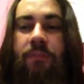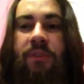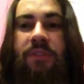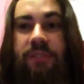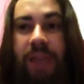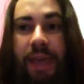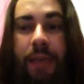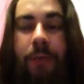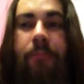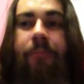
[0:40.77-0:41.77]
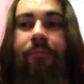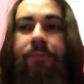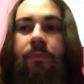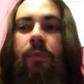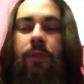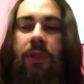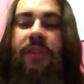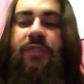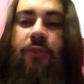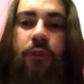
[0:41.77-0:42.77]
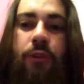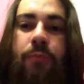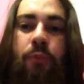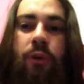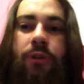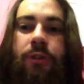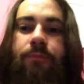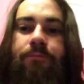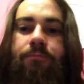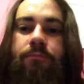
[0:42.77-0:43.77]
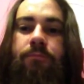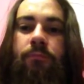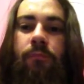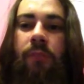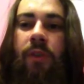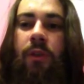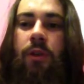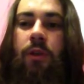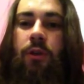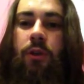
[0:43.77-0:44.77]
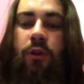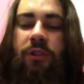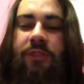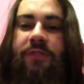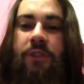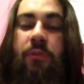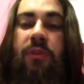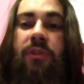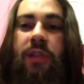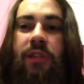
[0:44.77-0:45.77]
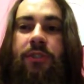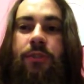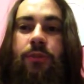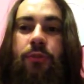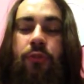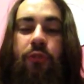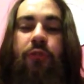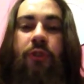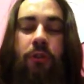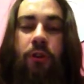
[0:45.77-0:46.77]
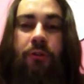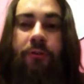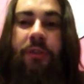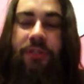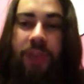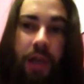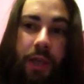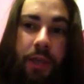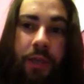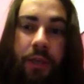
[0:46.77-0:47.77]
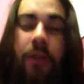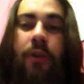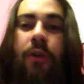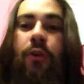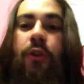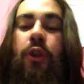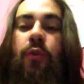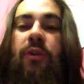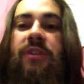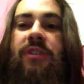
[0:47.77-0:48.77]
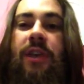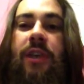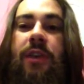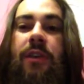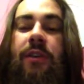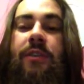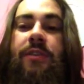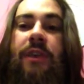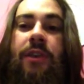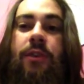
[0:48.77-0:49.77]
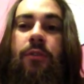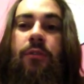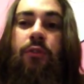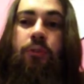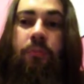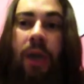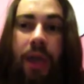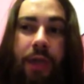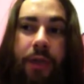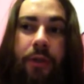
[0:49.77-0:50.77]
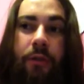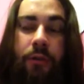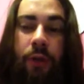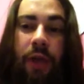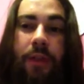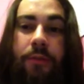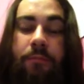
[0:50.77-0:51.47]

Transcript: slang. It's very important because if someone tells you to fuck off and die, you won't say thank you, goodbye, right?